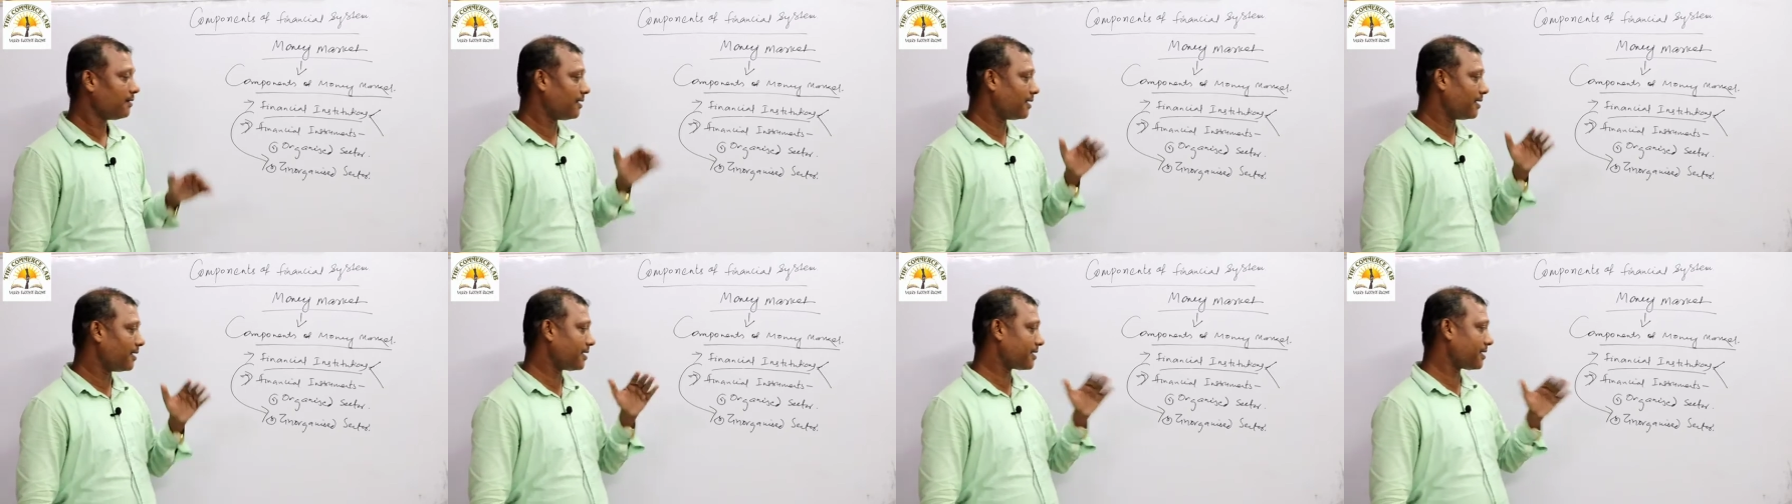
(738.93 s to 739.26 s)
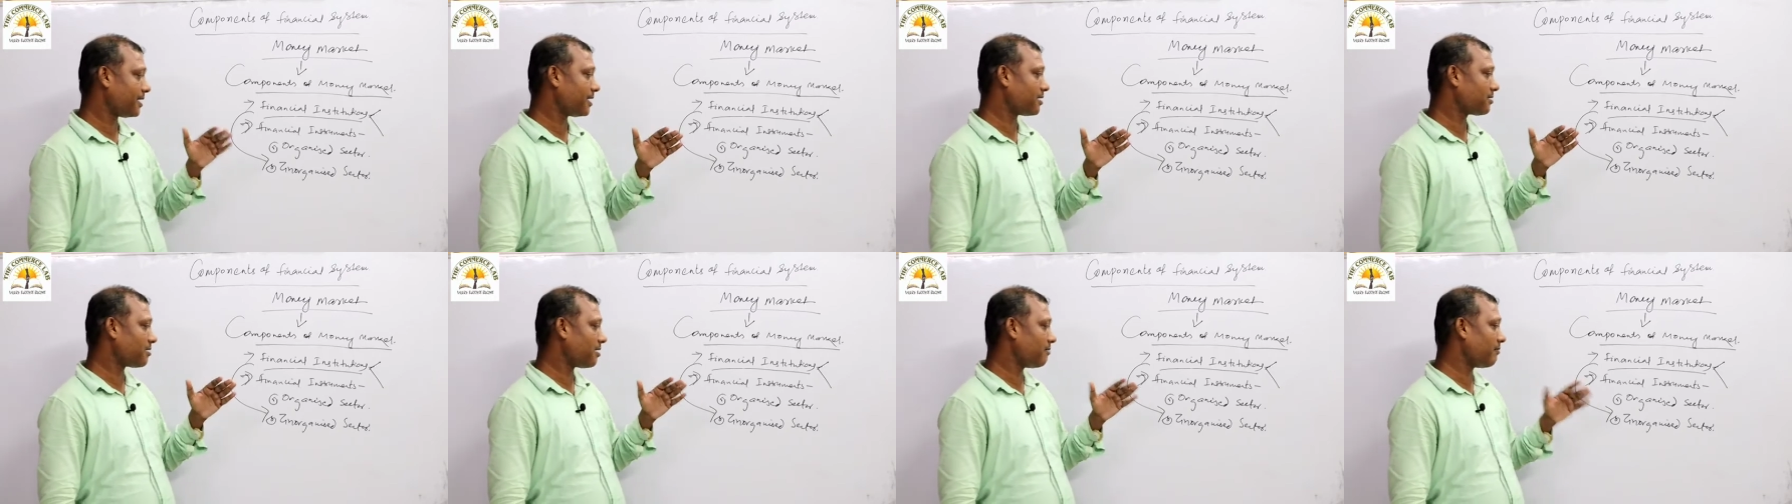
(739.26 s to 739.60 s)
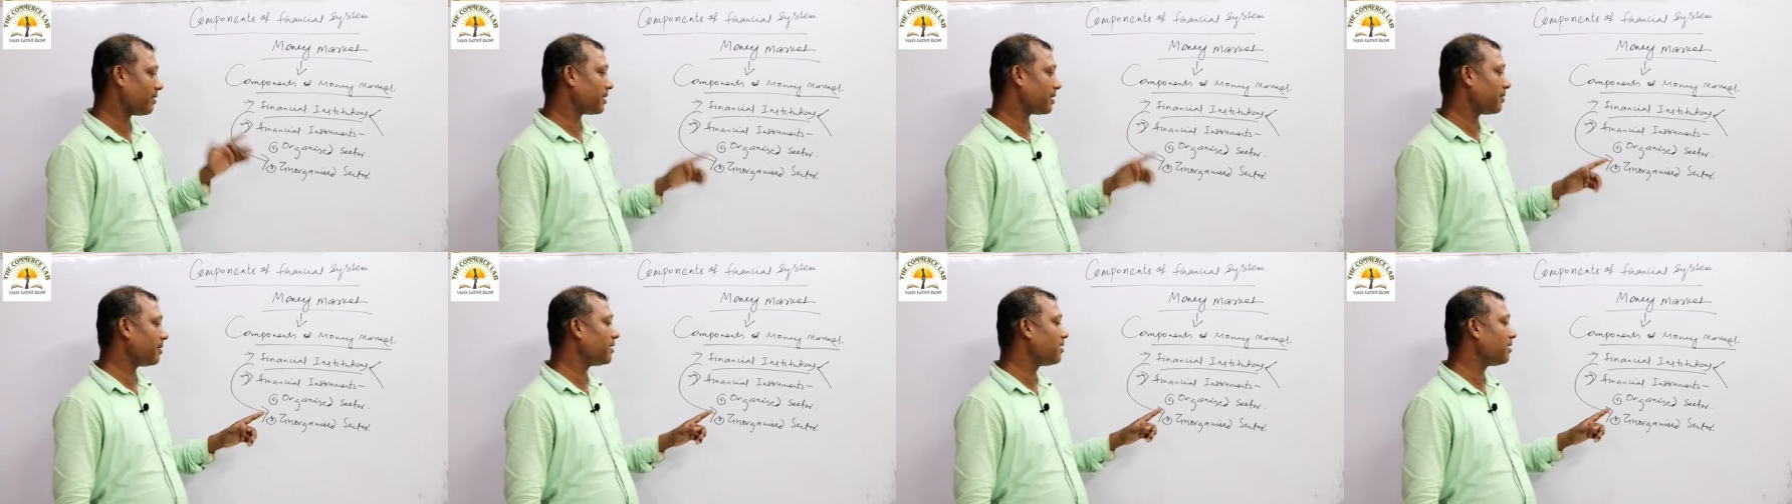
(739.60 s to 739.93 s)
the
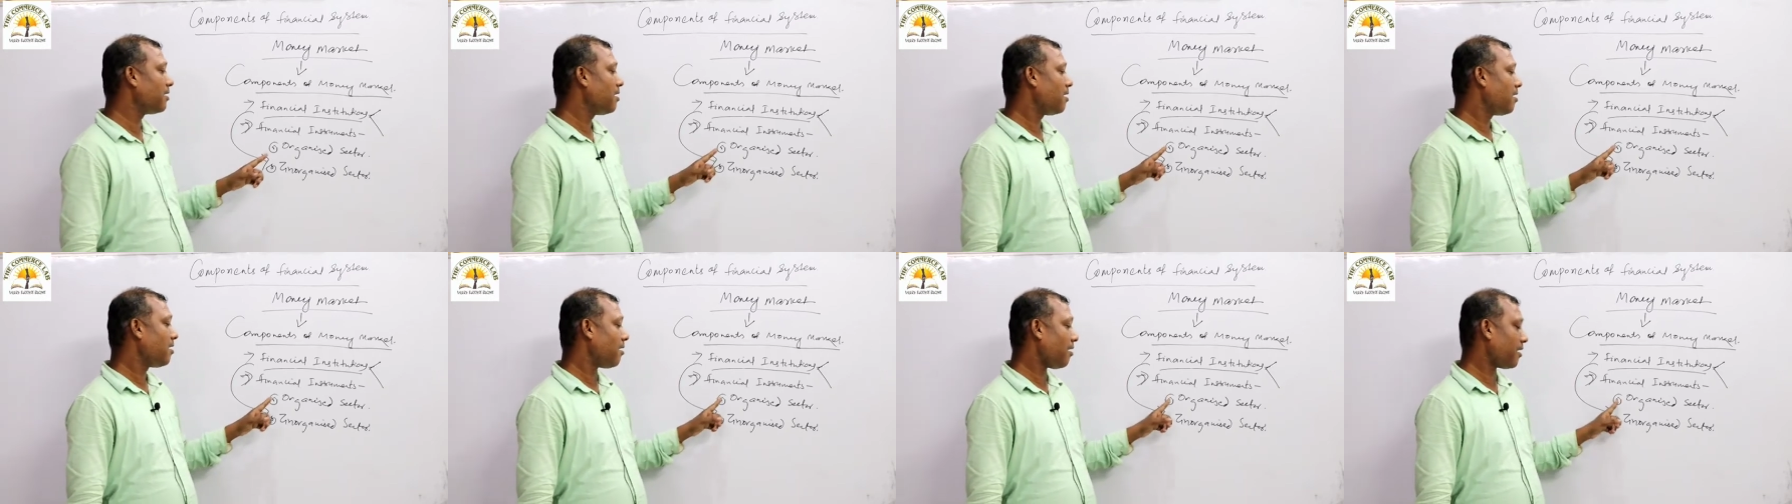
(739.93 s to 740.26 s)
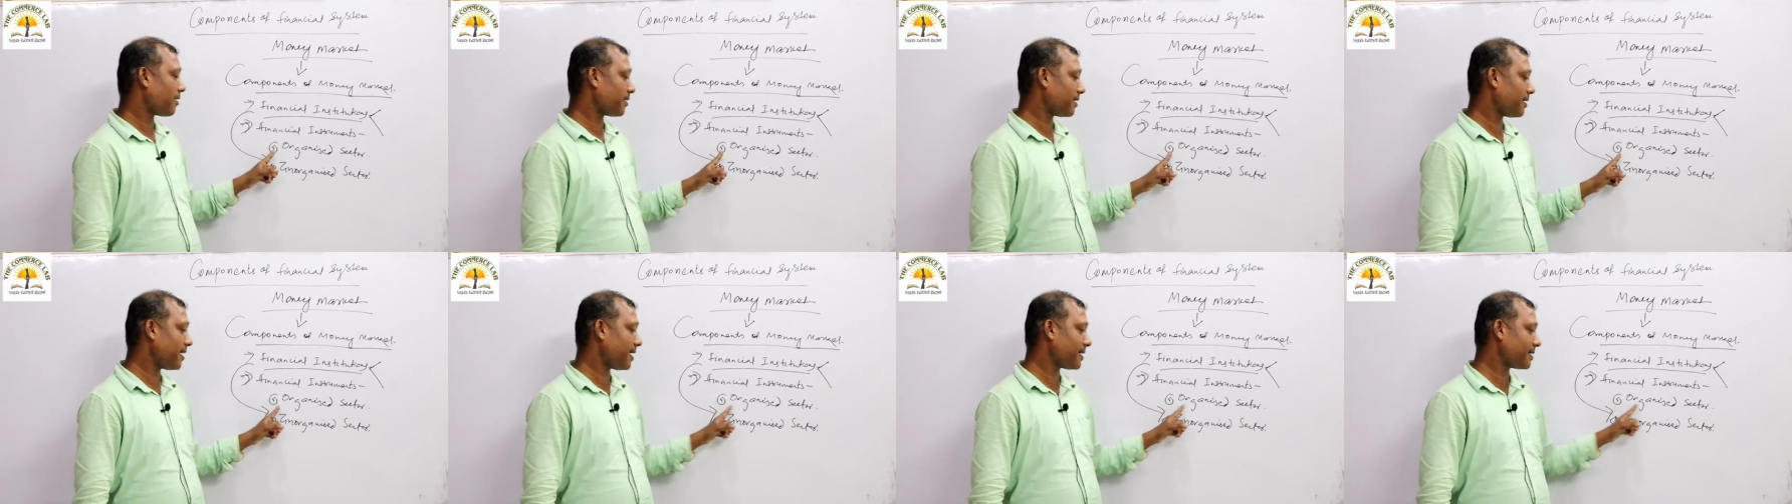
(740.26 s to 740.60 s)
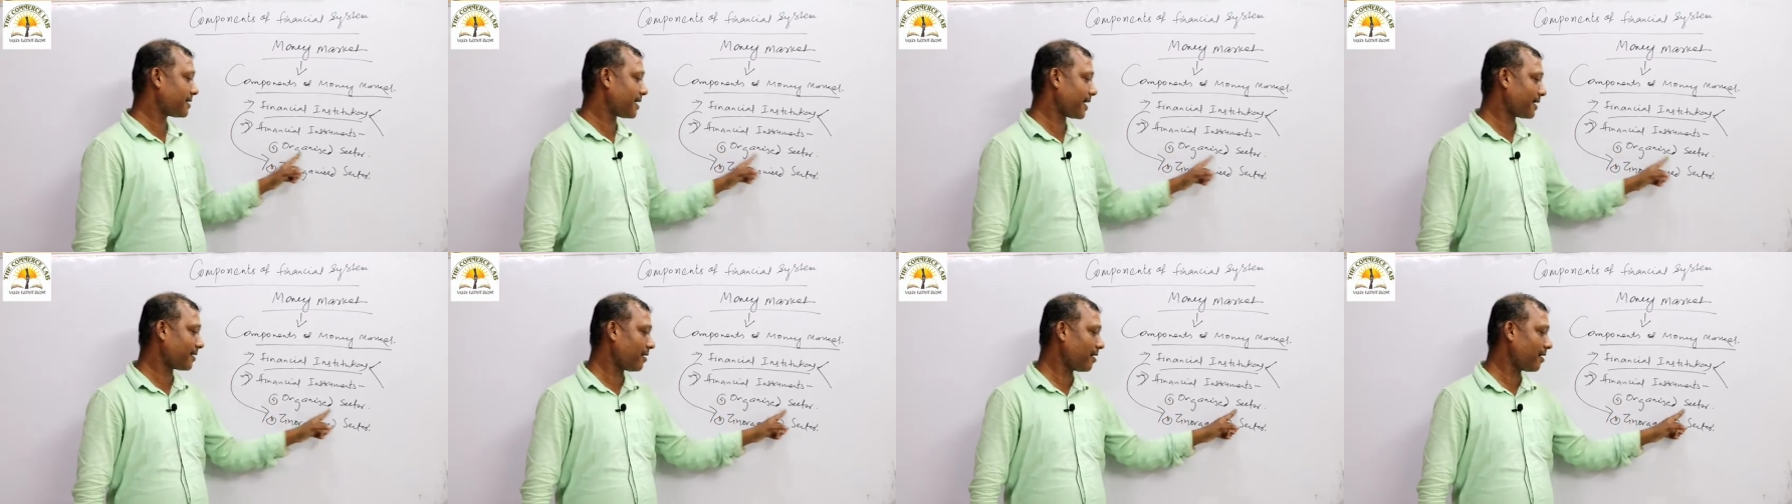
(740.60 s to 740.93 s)
distinction between
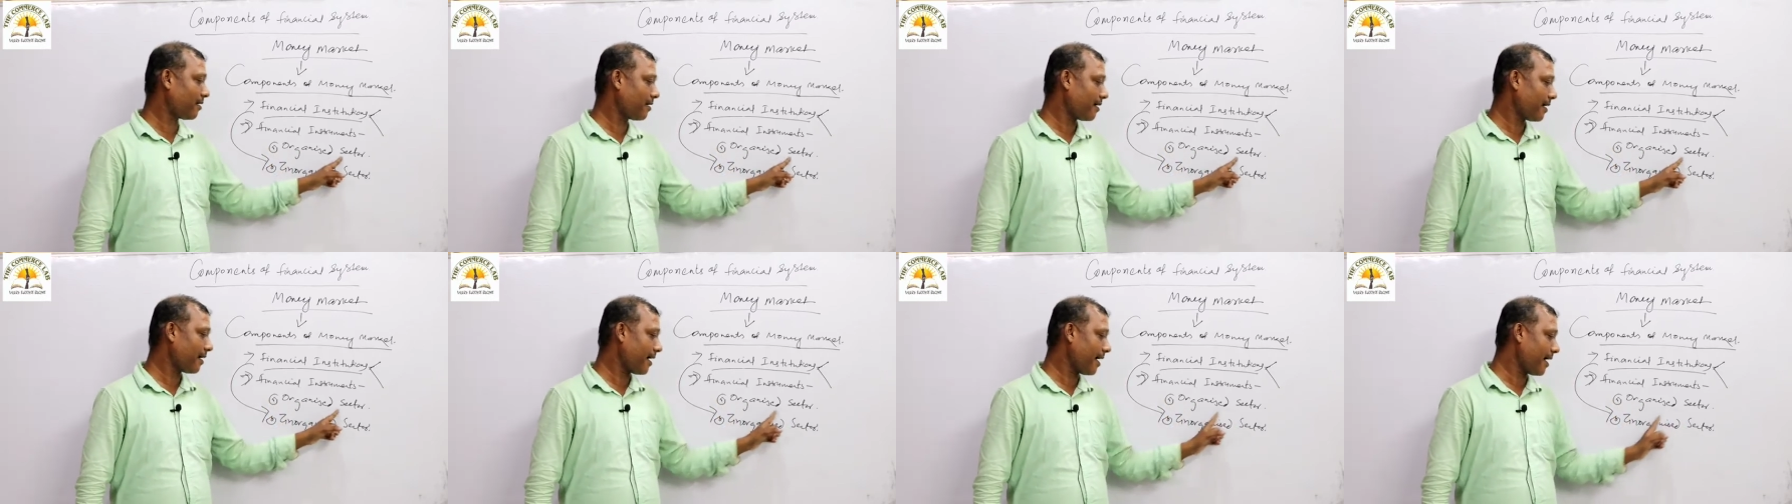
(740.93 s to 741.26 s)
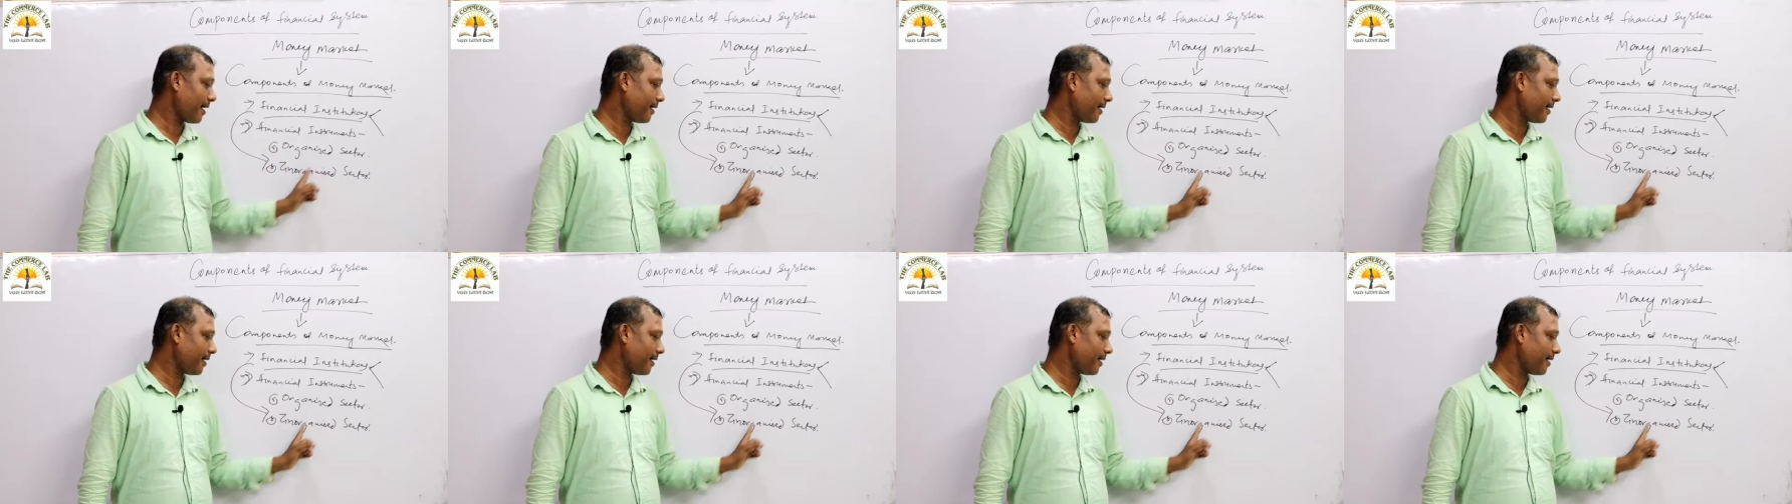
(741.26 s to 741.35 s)
organized sector